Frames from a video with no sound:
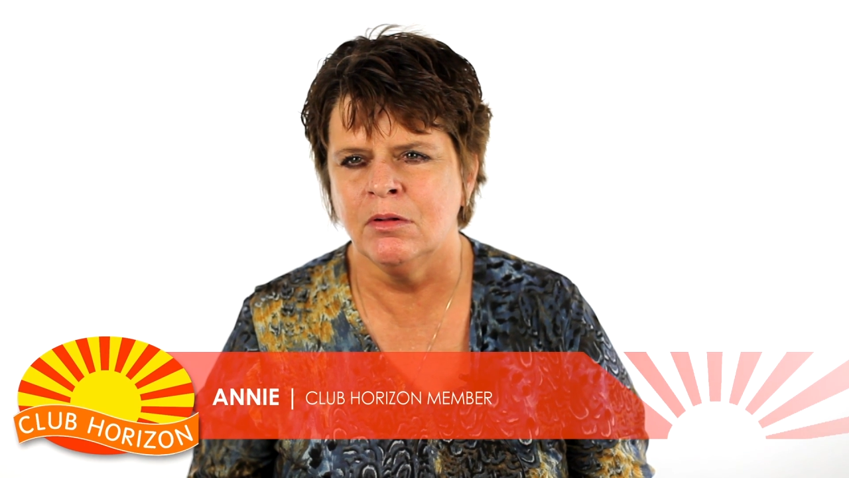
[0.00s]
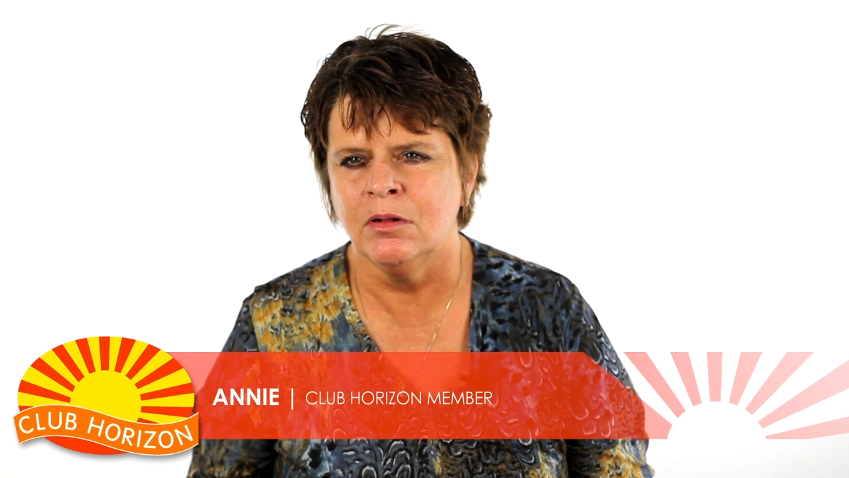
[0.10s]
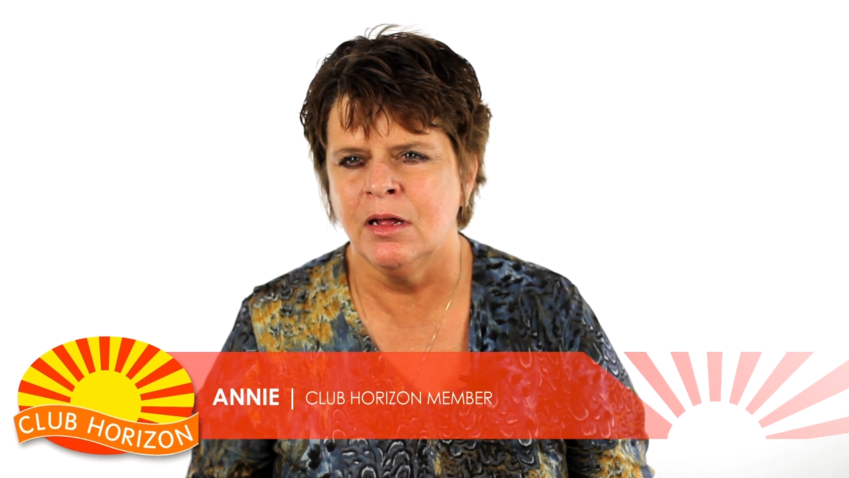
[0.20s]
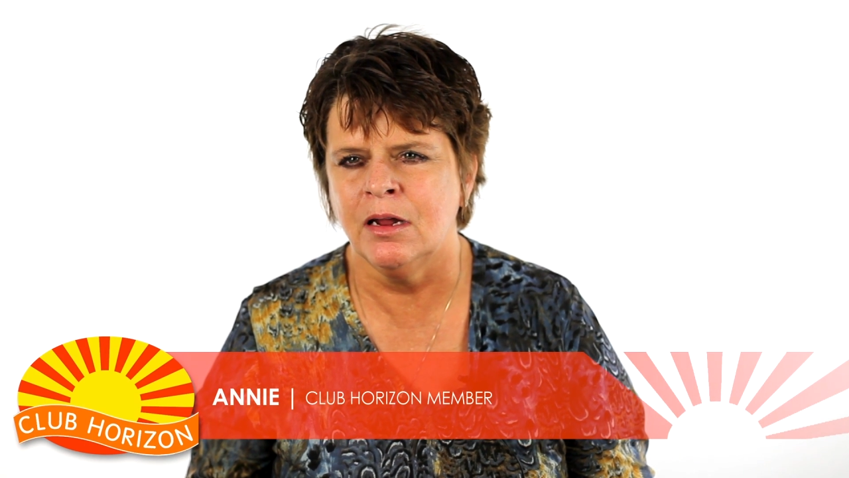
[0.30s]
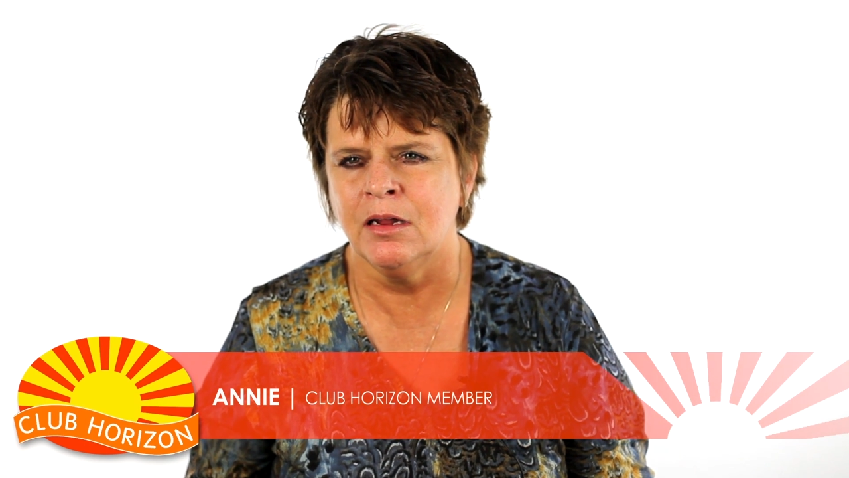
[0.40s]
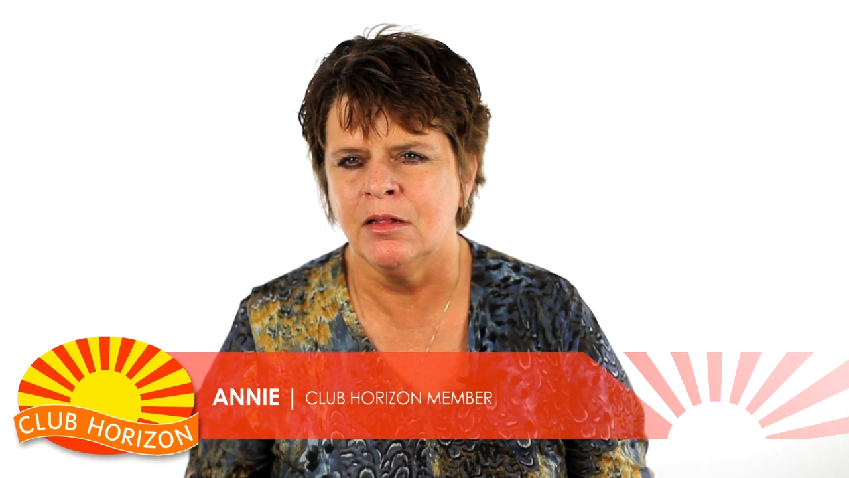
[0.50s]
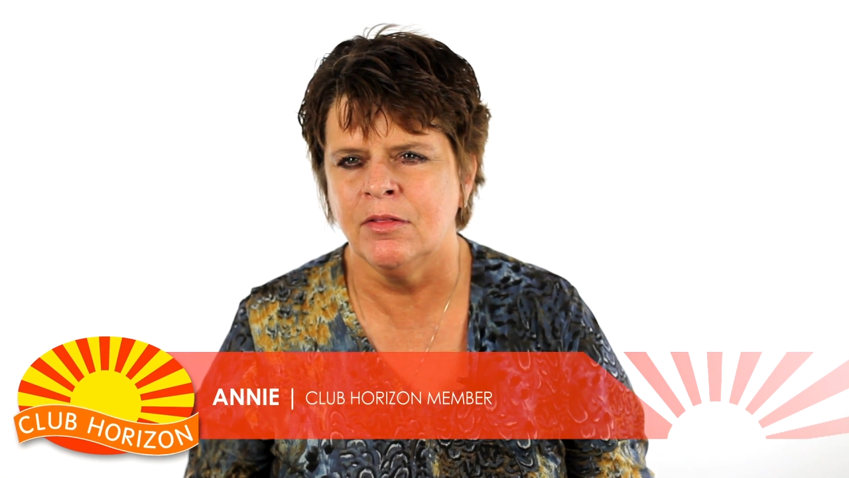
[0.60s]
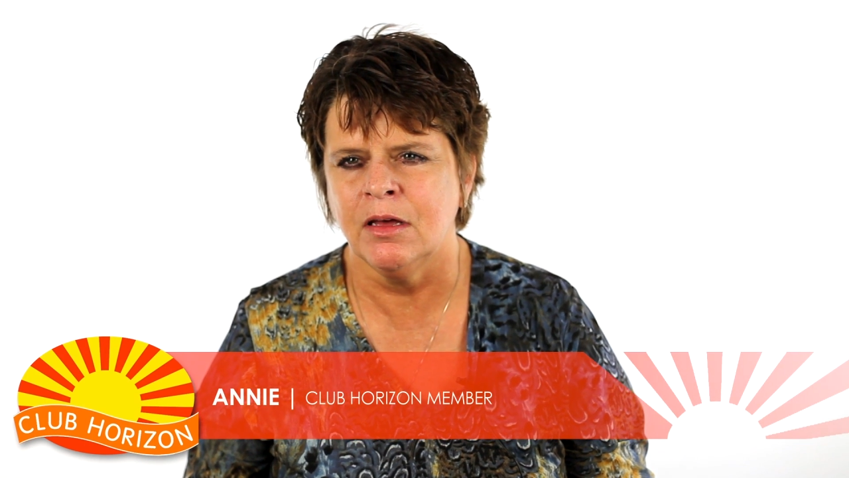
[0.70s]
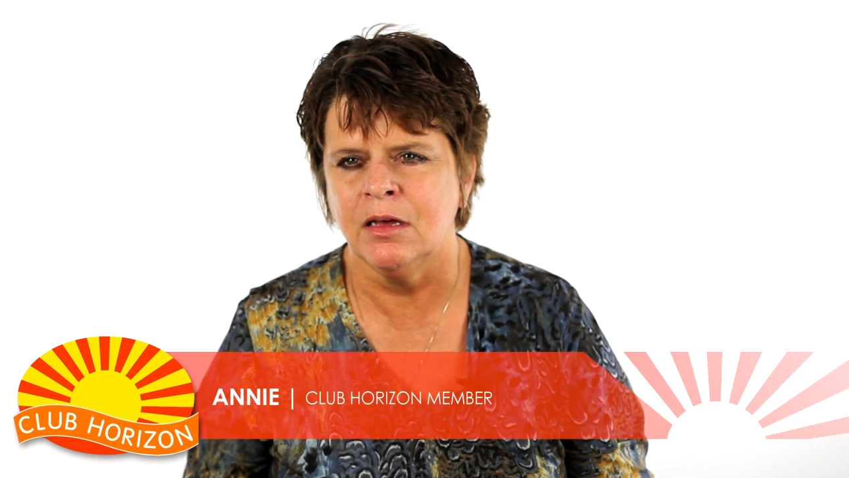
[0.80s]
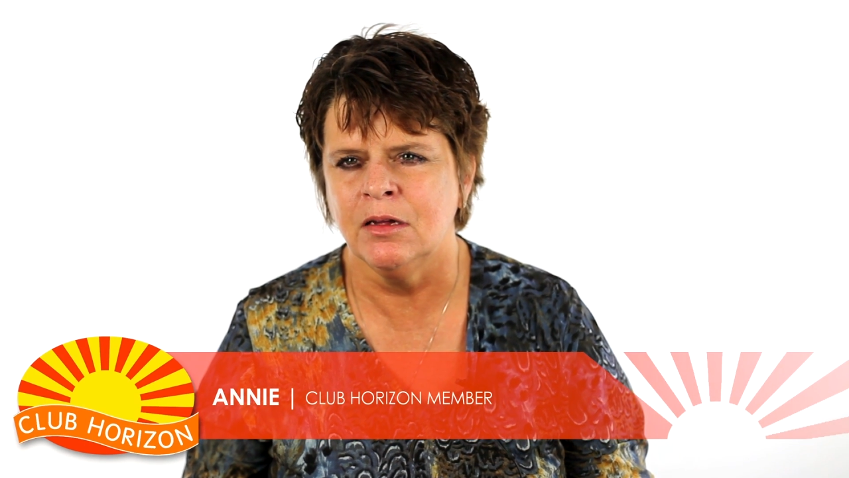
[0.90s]
let
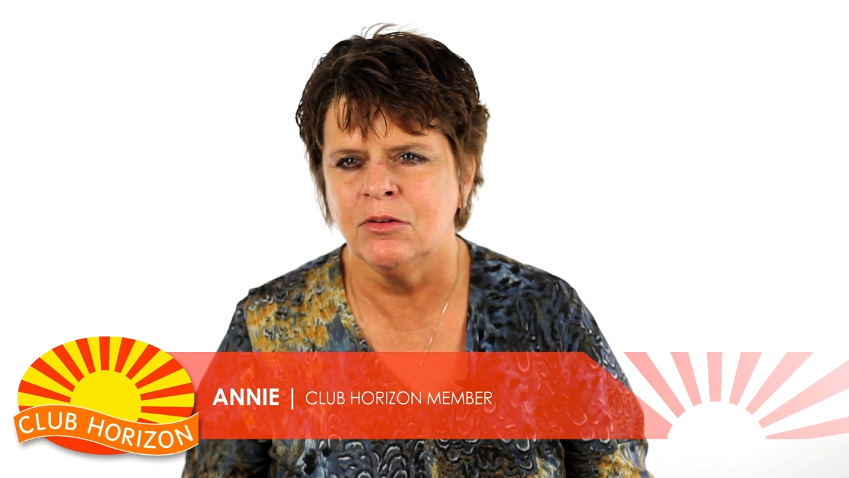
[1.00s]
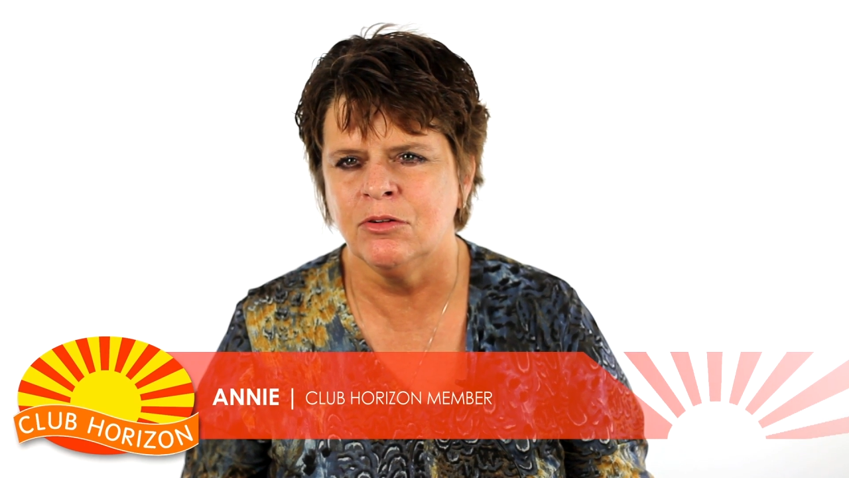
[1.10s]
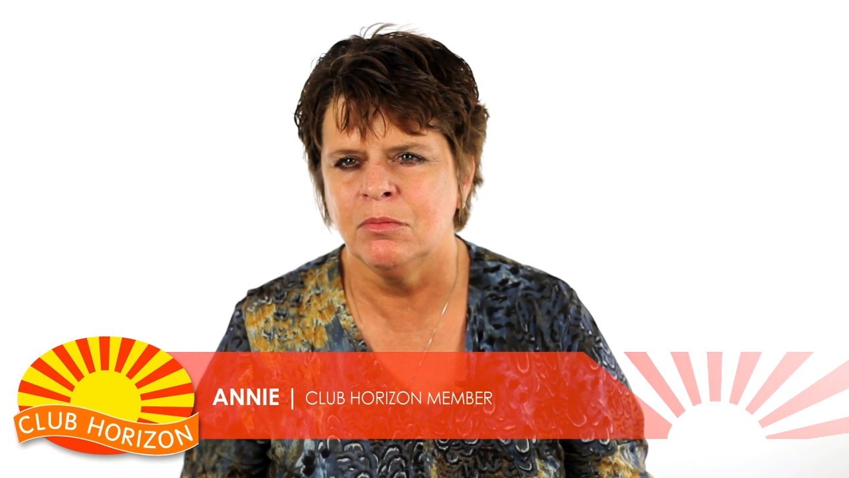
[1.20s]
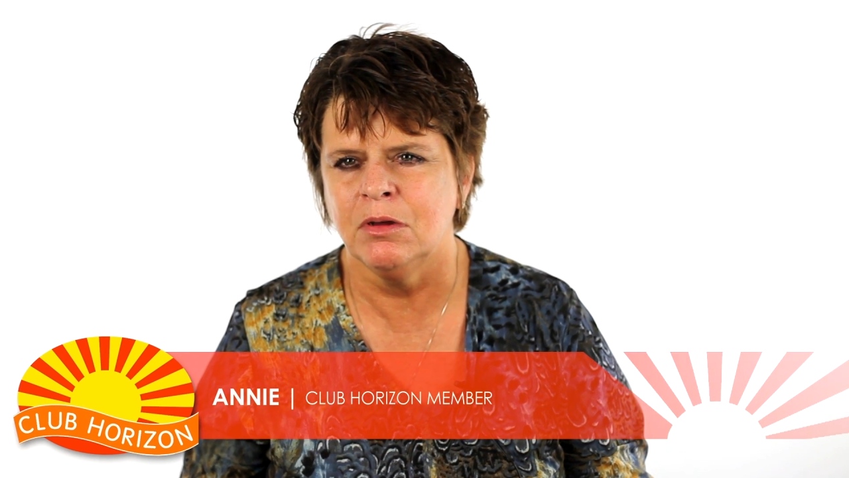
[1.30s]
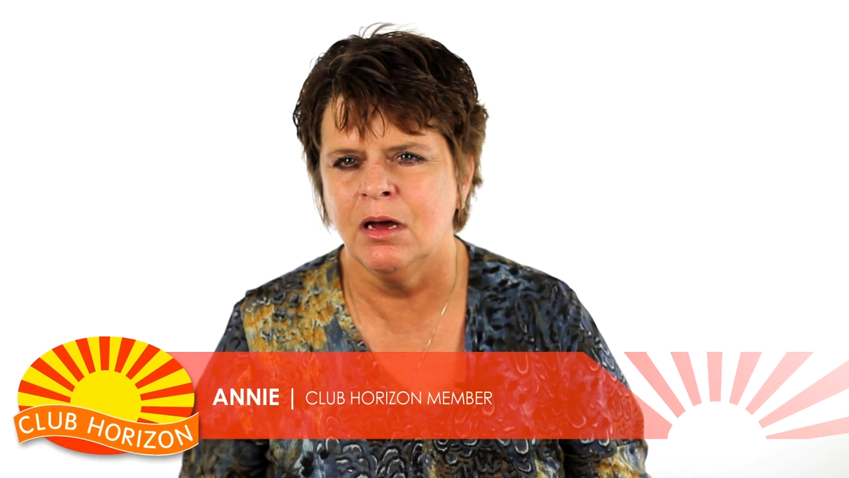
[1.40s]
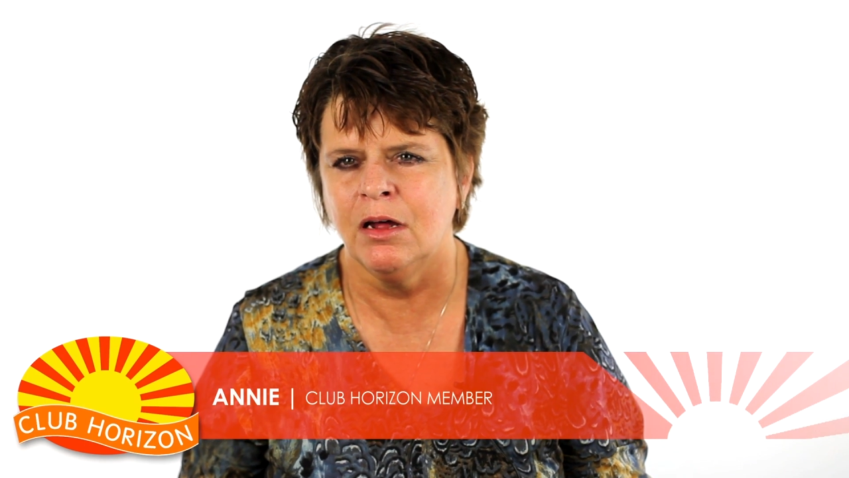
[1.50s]
anything get to me.